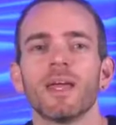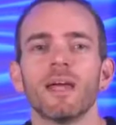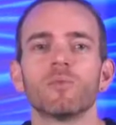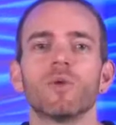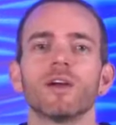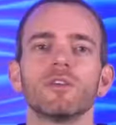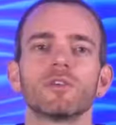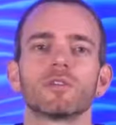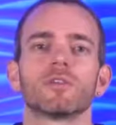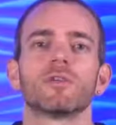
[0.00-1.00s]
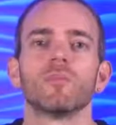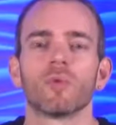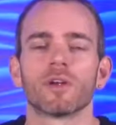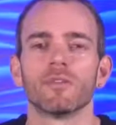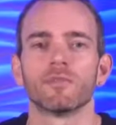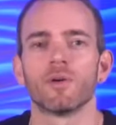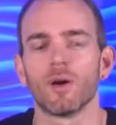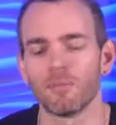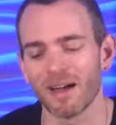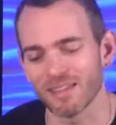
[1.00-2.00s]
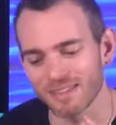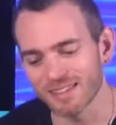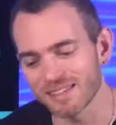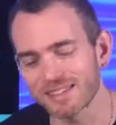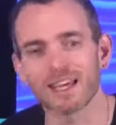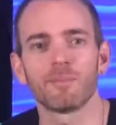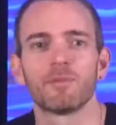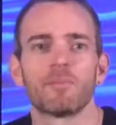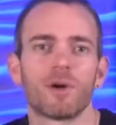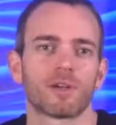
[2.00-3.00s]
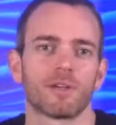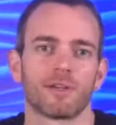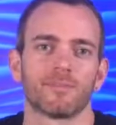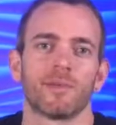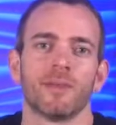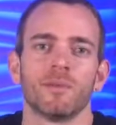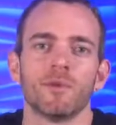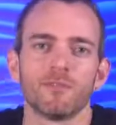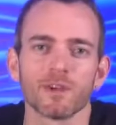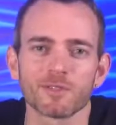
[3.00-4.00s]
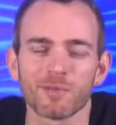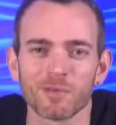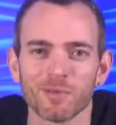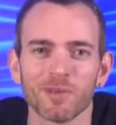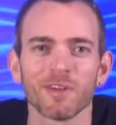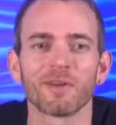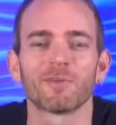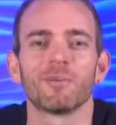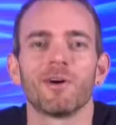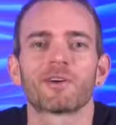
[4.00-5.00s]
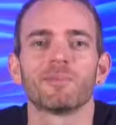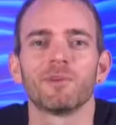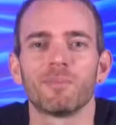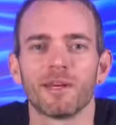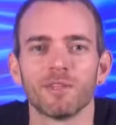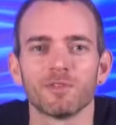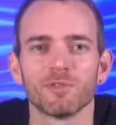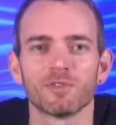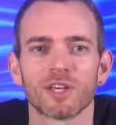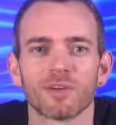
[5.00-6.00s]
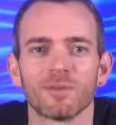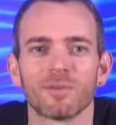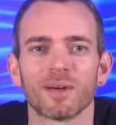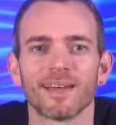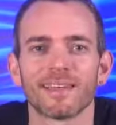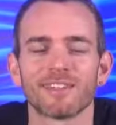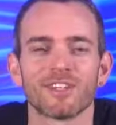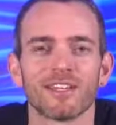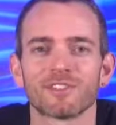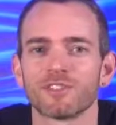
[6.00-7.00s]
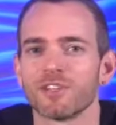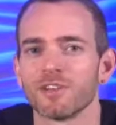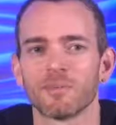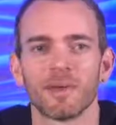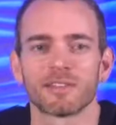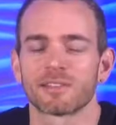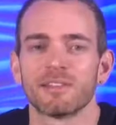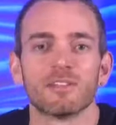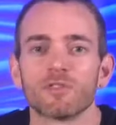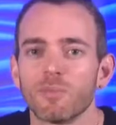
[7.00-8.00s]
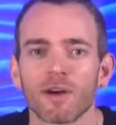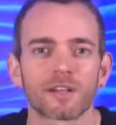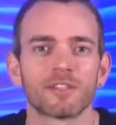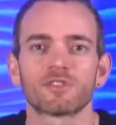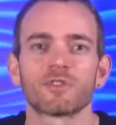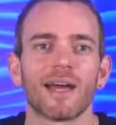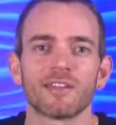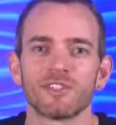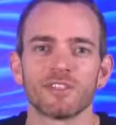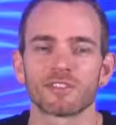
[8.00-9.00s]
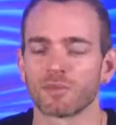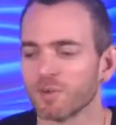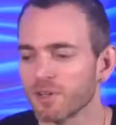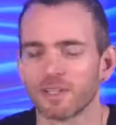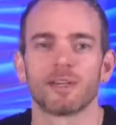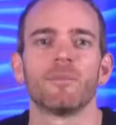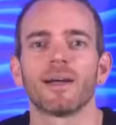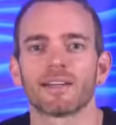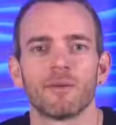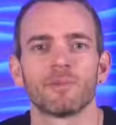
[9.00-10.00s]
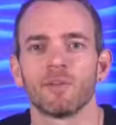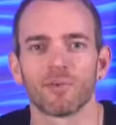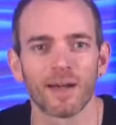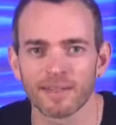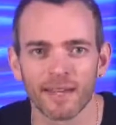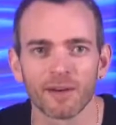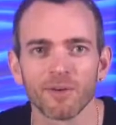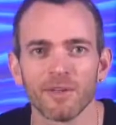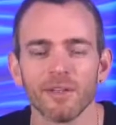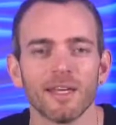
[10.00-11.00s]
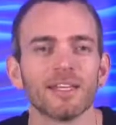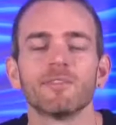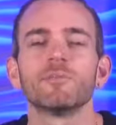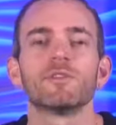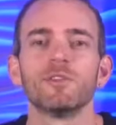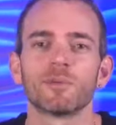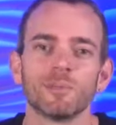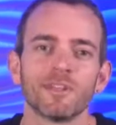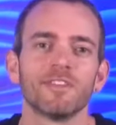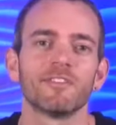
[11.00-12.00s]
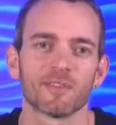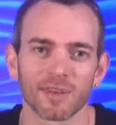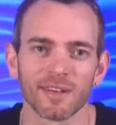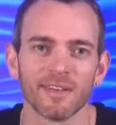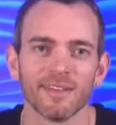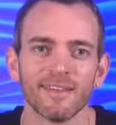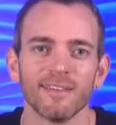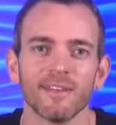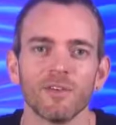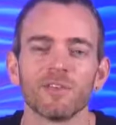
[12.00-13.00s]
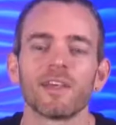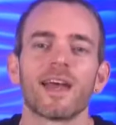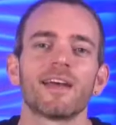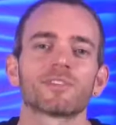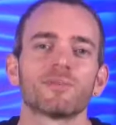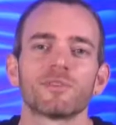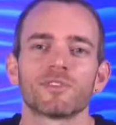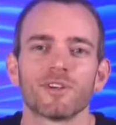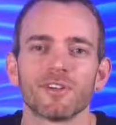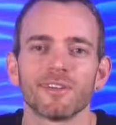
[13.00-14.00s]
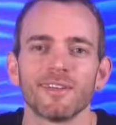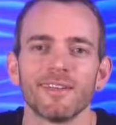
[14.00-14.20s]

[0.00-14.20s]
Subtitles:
and where you can learn more info about this type of marketing. But first, if you're new here, I want to welcome you to my YouTube channel where I get a chance to share the best digital marketing strategies that are working in my company right now and give them to you completely free. The only thing I ask in return,